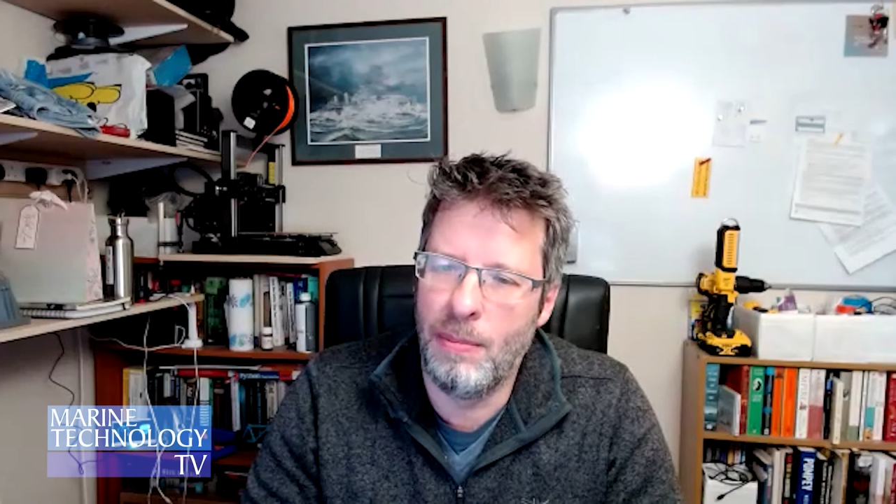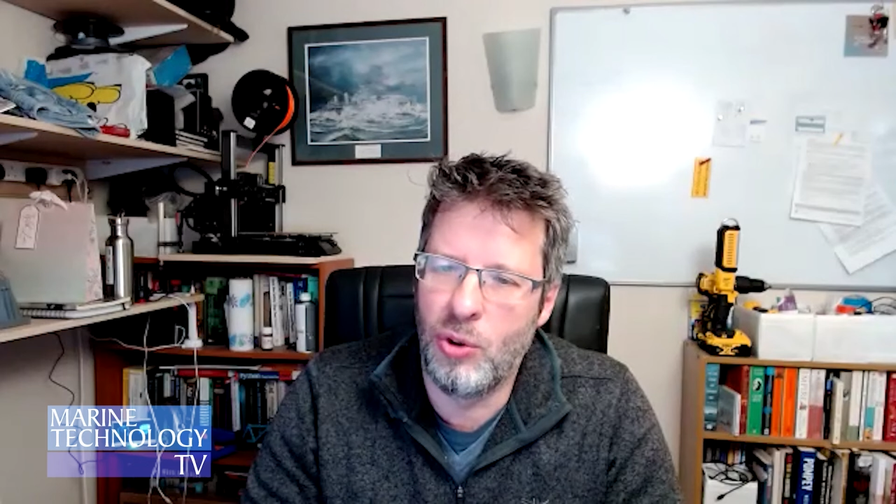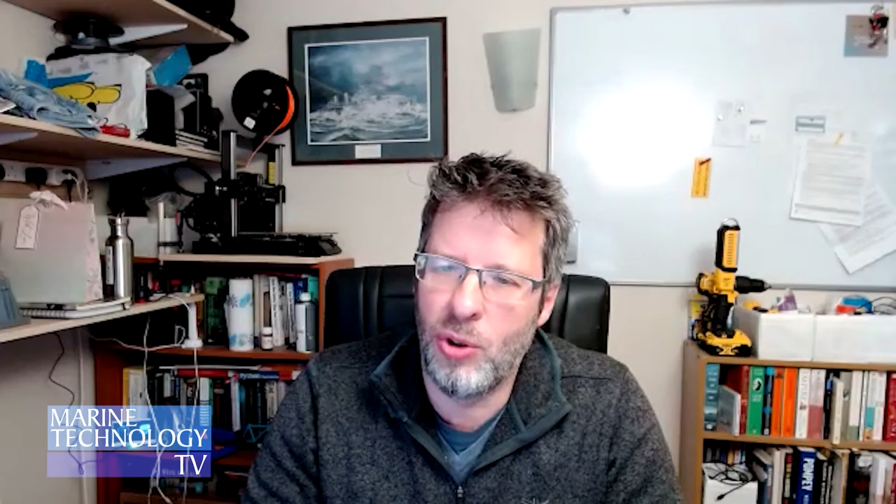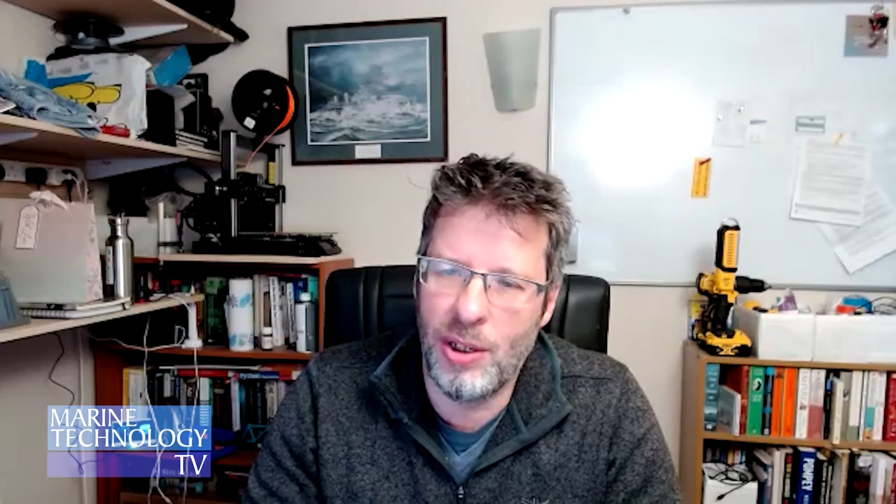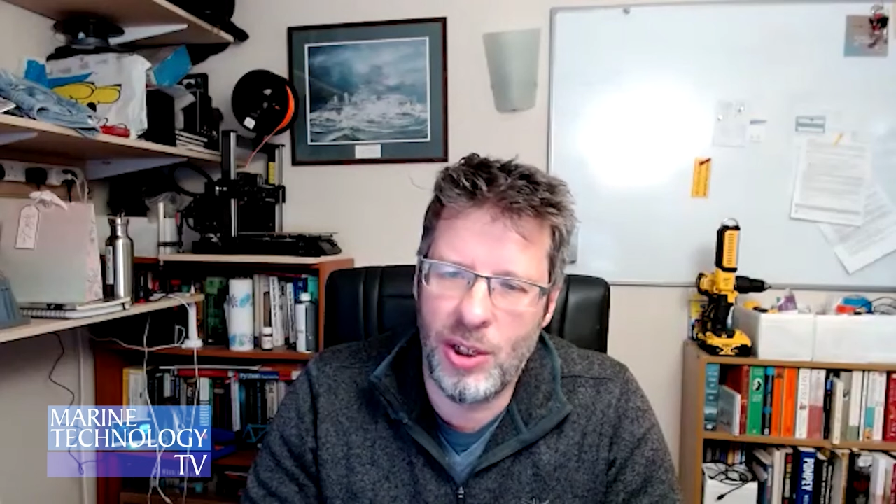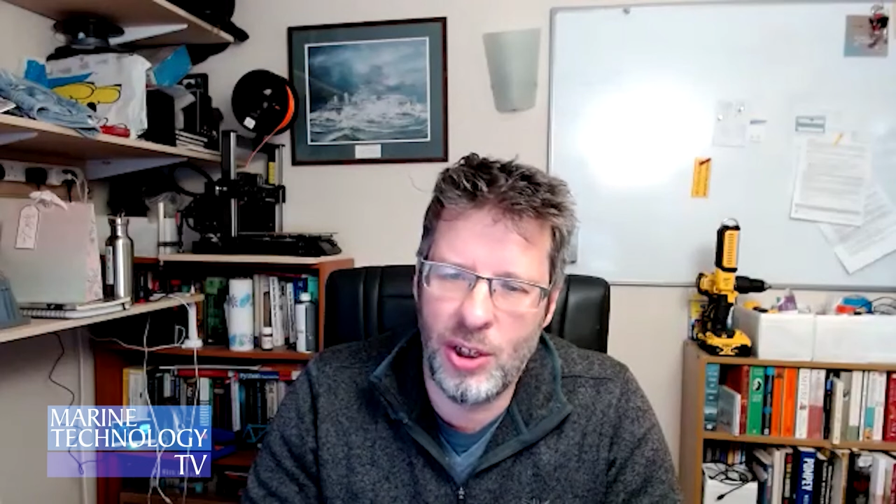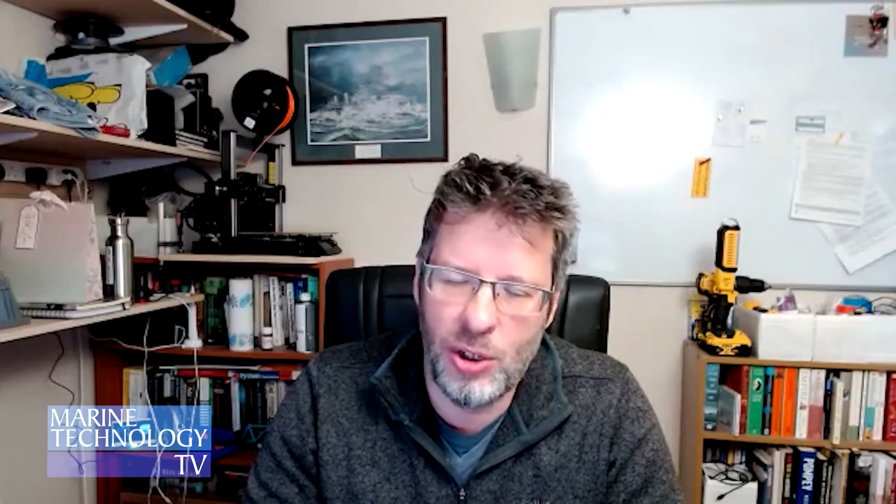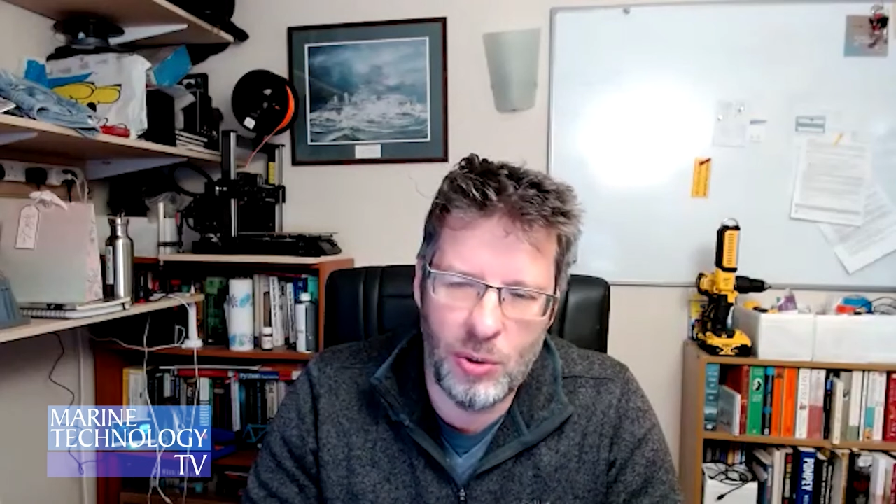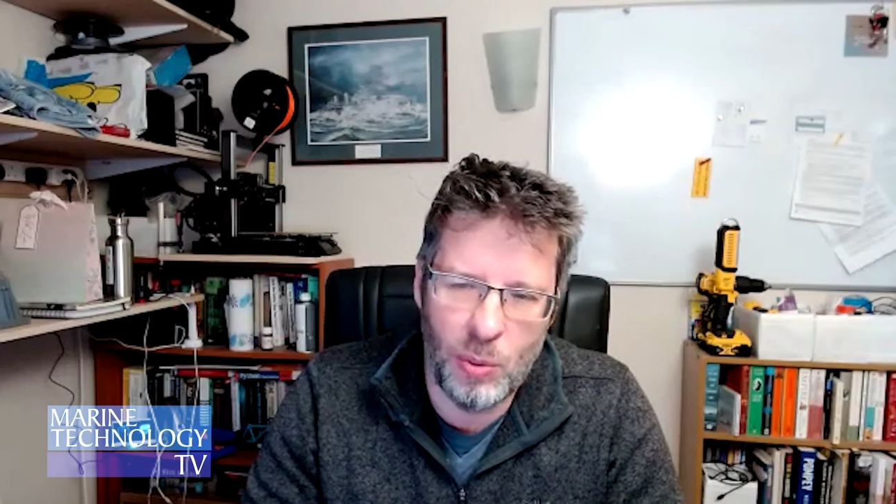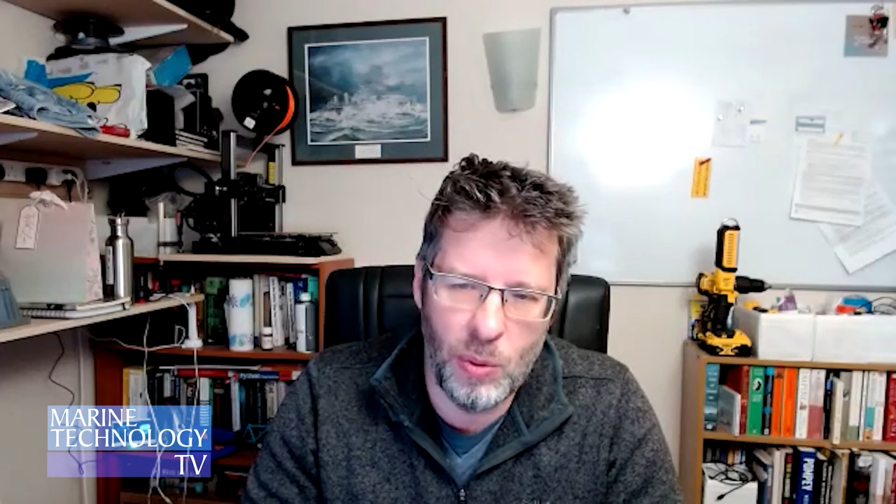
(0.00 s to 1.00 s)

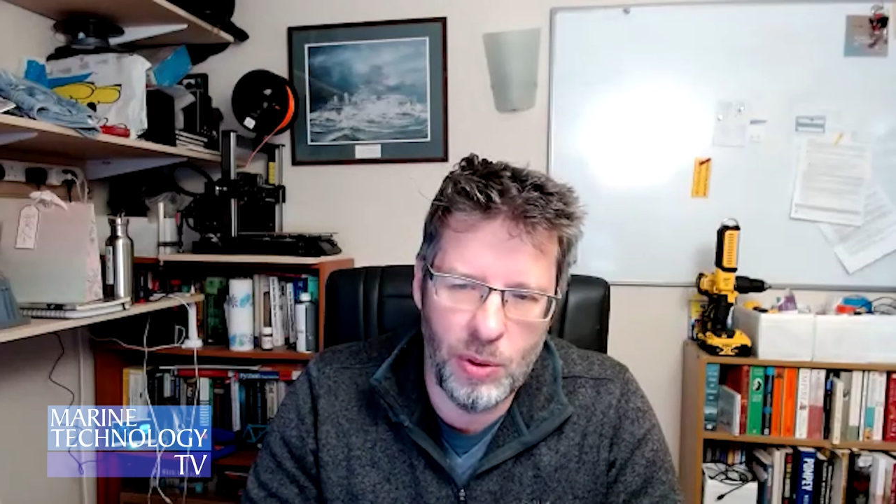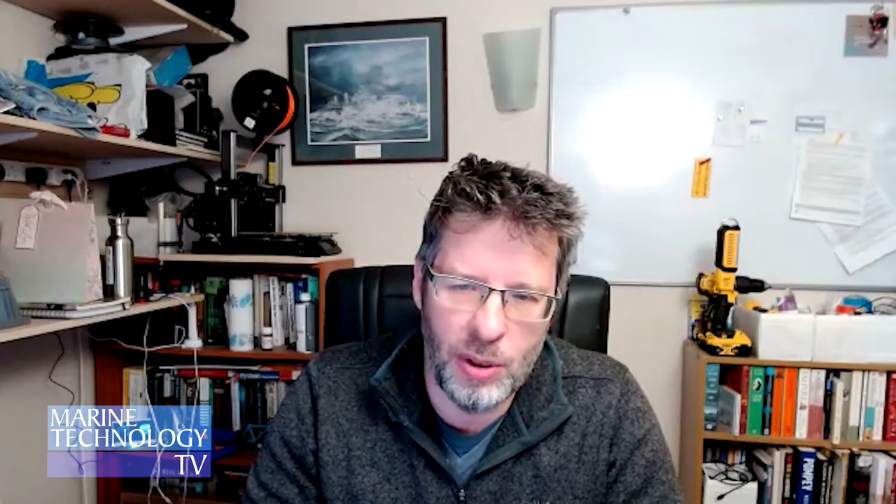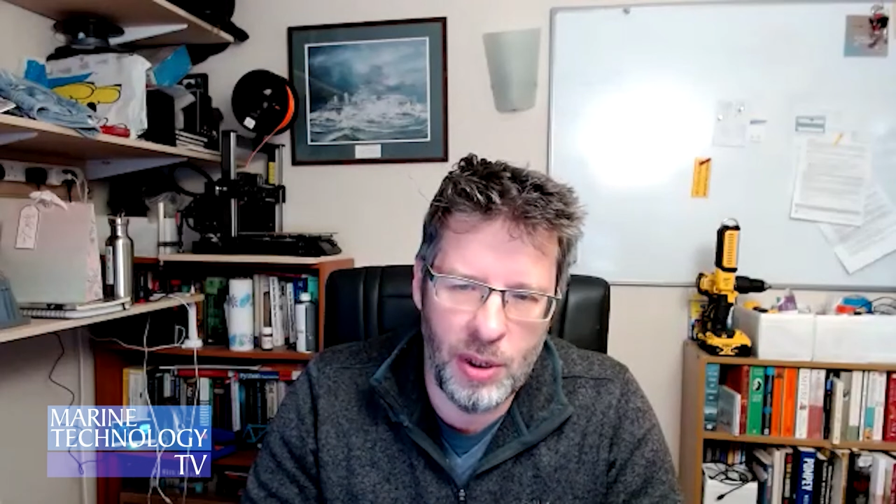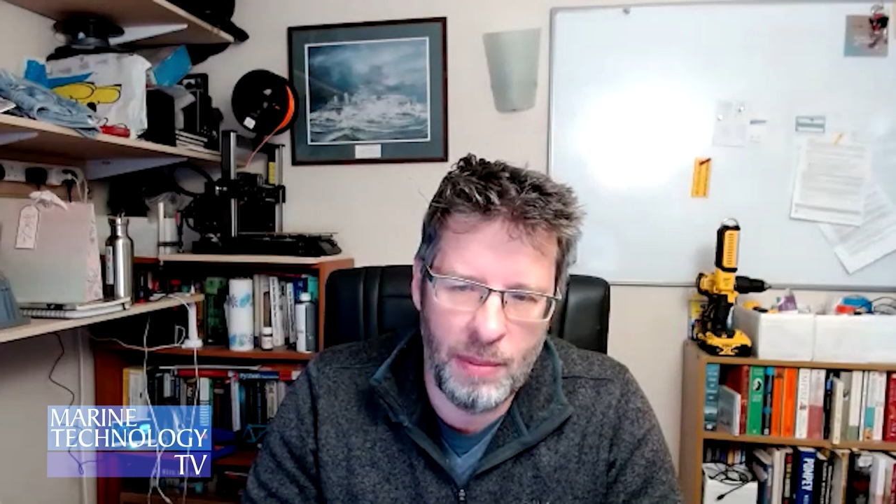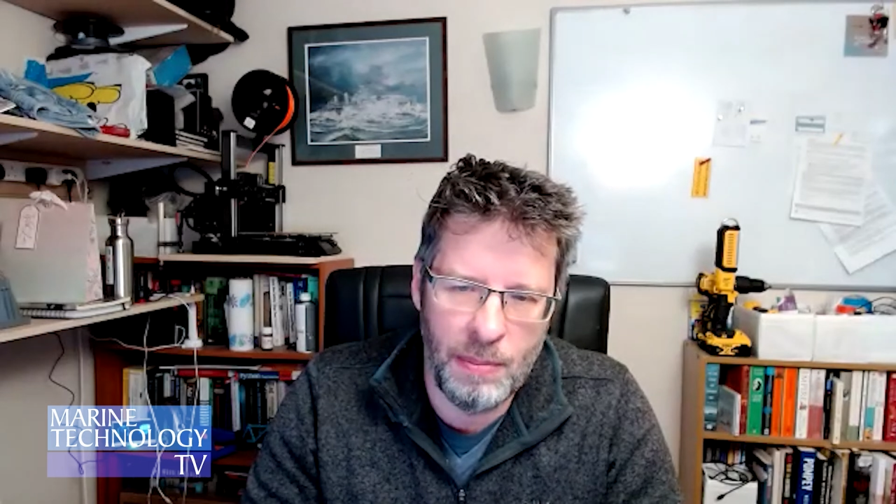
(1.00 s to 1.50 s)
transition towards